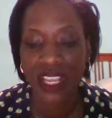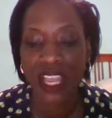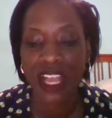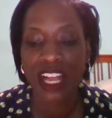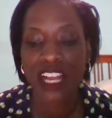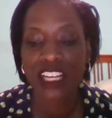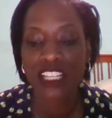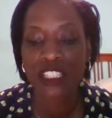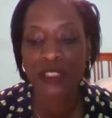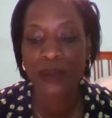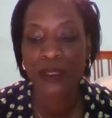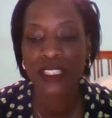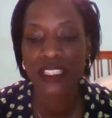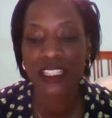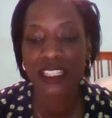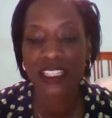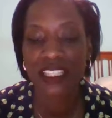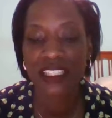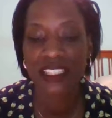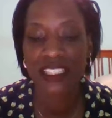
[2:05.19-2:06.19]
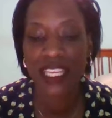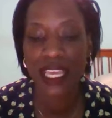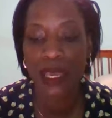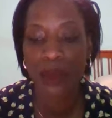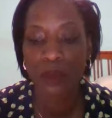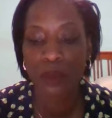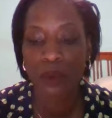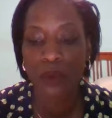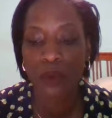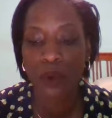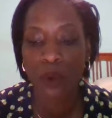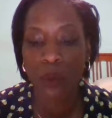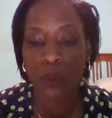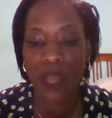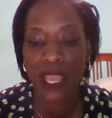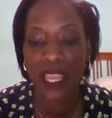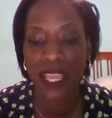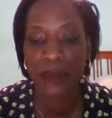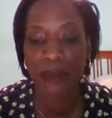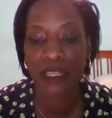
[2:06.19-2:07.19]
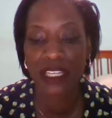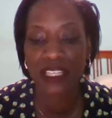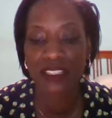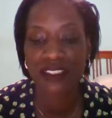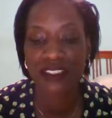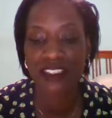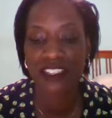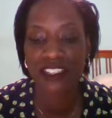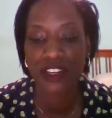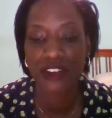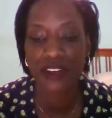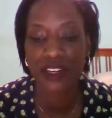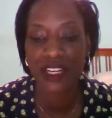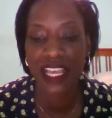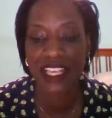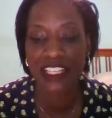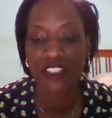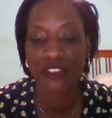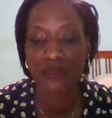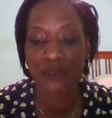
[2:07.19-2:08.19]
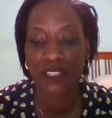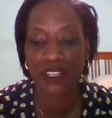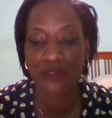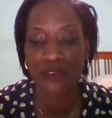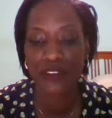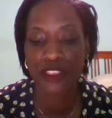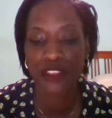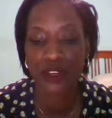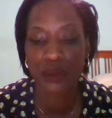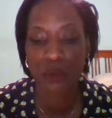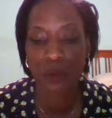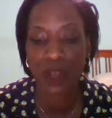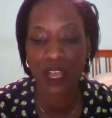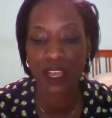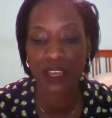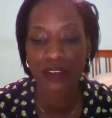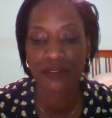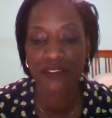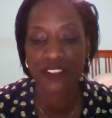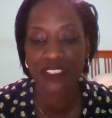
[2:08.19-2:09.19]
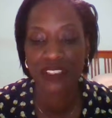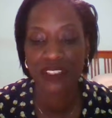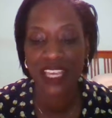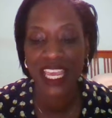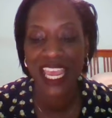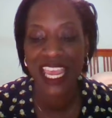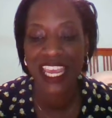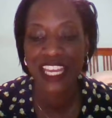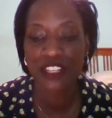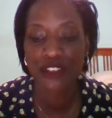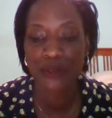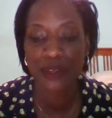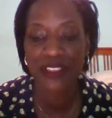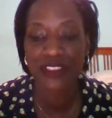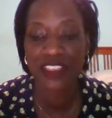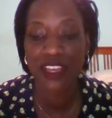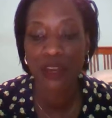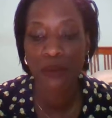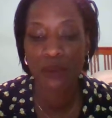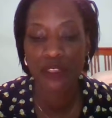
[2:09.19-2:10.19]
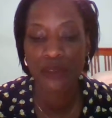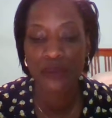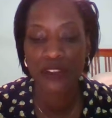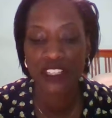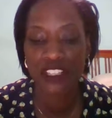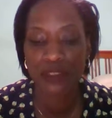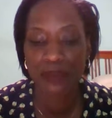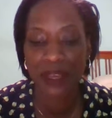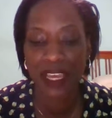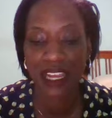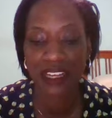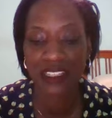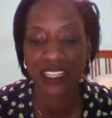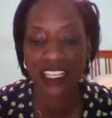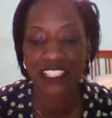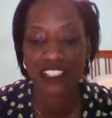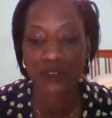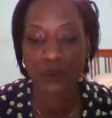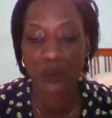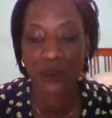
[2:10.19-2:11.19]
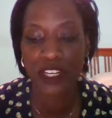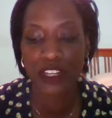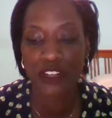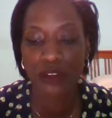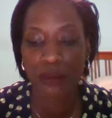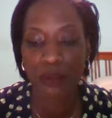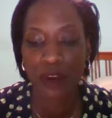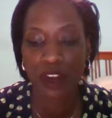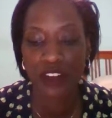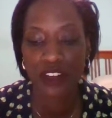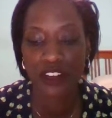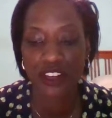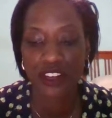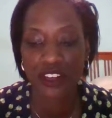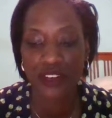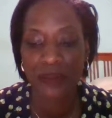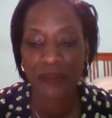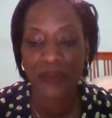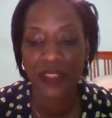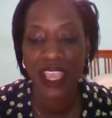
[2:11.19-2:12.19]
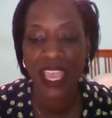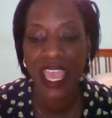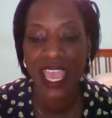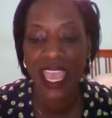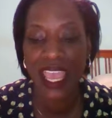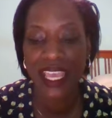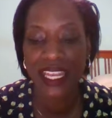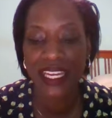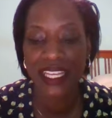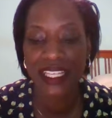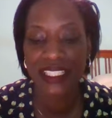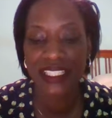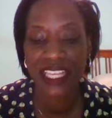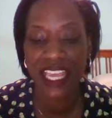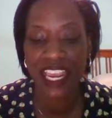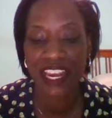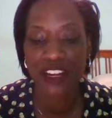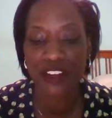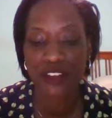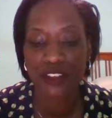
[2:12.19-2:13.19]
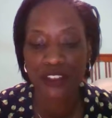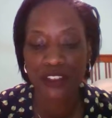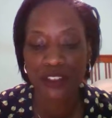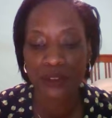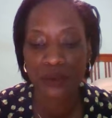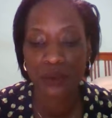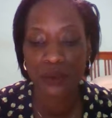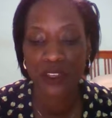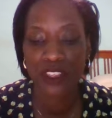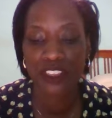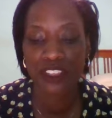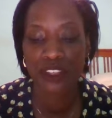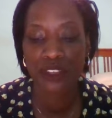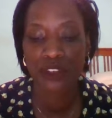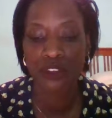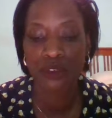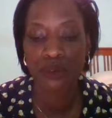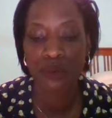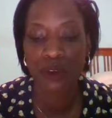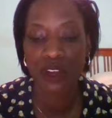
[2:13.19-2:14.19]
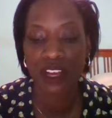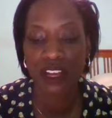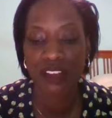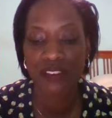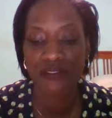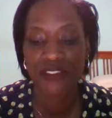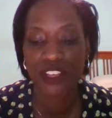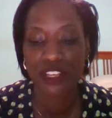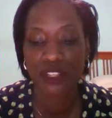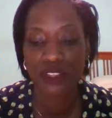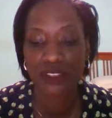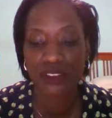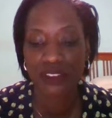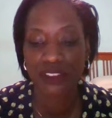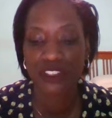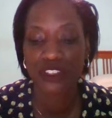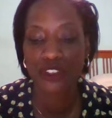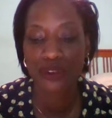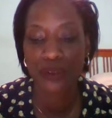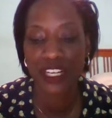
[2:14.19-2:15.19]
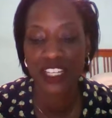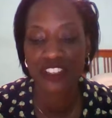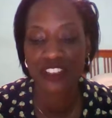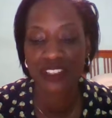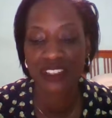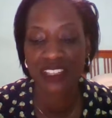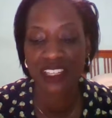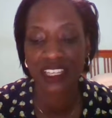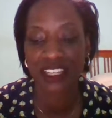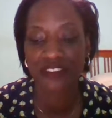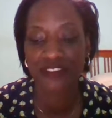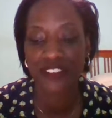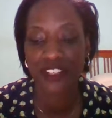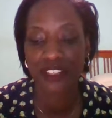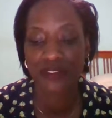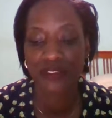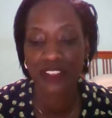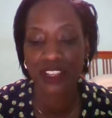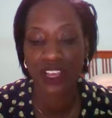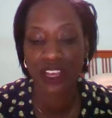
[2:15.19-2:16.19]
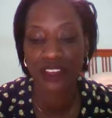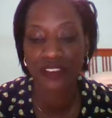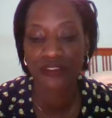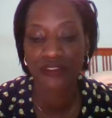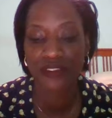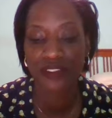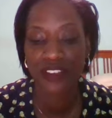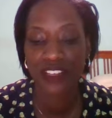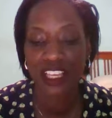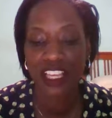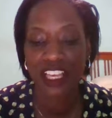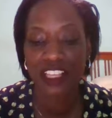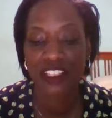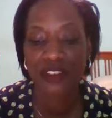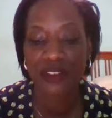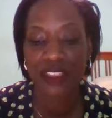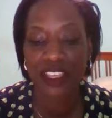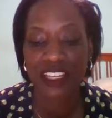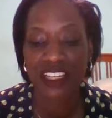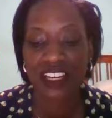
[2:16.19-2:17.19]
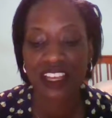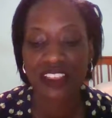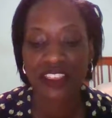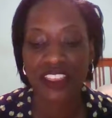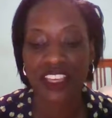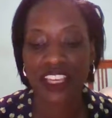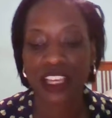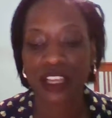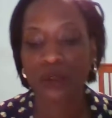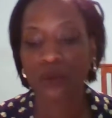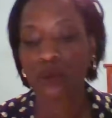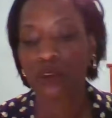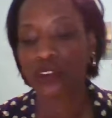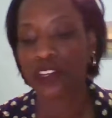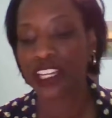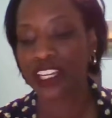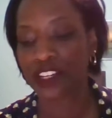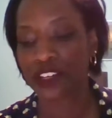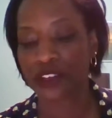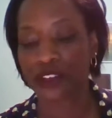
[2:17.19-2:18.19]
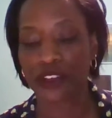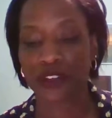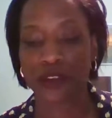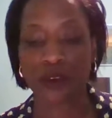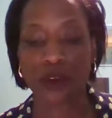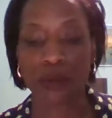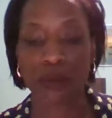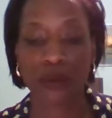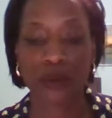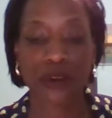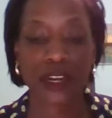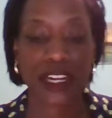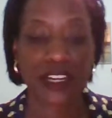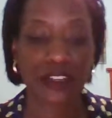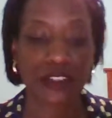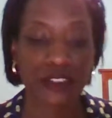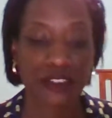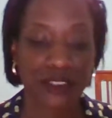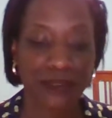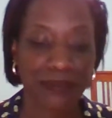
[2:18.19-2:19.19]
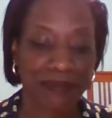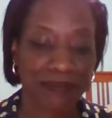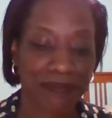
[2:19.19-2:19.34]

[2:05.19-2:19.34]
Husbands, in the same way, be considerate as you live with your wives, and treat them with respect as the weaker partner and as heirs with you of the gracious gift of life, so that nothing will hinder your prayers.